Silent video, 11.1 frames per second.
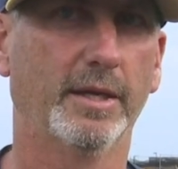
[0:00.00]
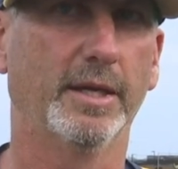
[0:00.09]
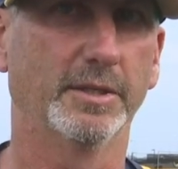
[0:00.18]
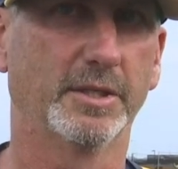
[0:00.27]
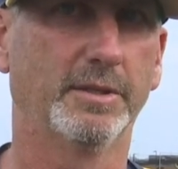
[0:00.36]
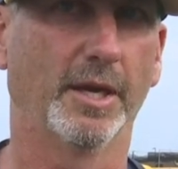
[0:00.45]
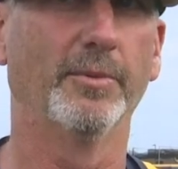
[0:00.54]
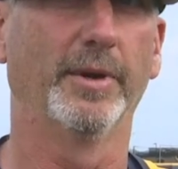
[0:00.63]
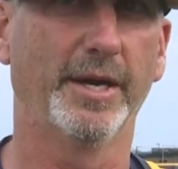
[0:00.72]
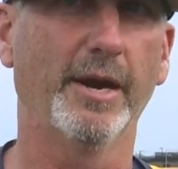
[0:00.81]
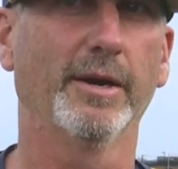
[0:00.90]
has
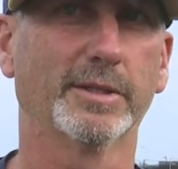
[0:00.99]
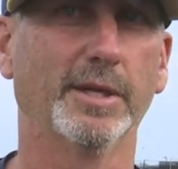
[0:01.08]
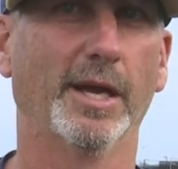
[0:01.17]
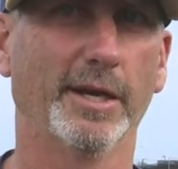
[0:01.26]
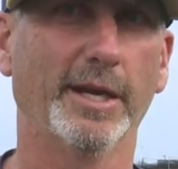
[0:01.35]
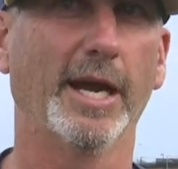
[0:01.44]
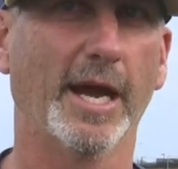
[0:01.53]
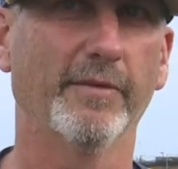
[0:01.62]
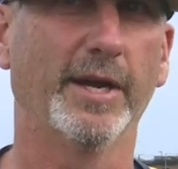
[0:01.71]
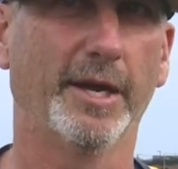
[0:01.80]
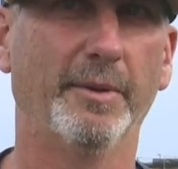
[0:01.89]
done what Derek's done, and they
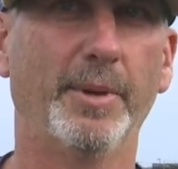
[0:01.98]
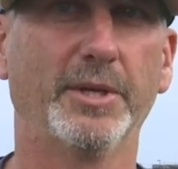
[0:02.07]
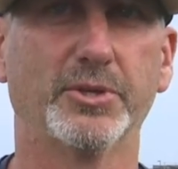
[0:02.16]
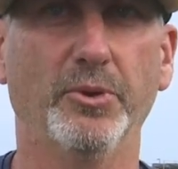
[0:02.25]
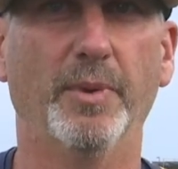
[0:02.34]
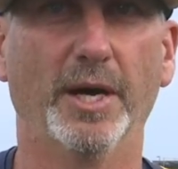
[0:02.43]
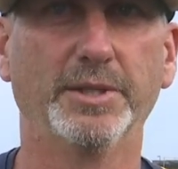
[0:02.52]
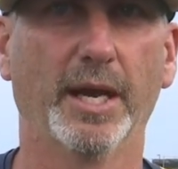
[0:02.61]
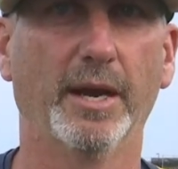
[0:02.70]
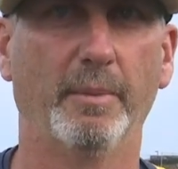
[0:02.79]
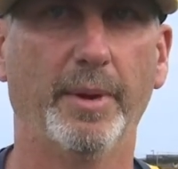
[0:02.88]
haven't had to pitch too
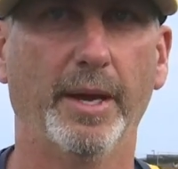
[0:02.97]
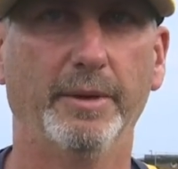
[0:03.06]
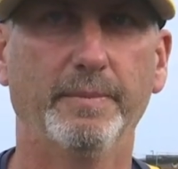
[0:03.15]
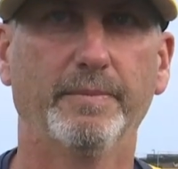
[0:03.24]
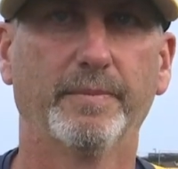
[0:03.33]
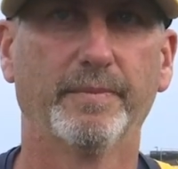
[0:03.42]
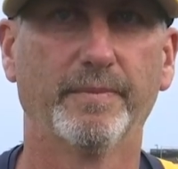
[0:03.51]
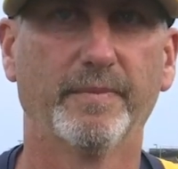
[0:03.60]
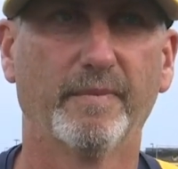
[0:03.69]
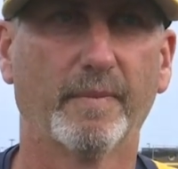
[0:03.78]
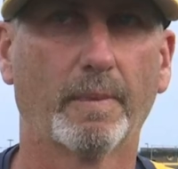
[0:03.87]
much out of the pen.
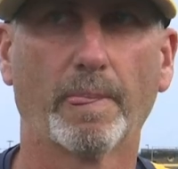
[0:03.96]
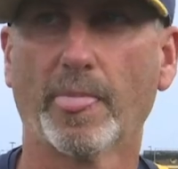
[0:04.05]
As far as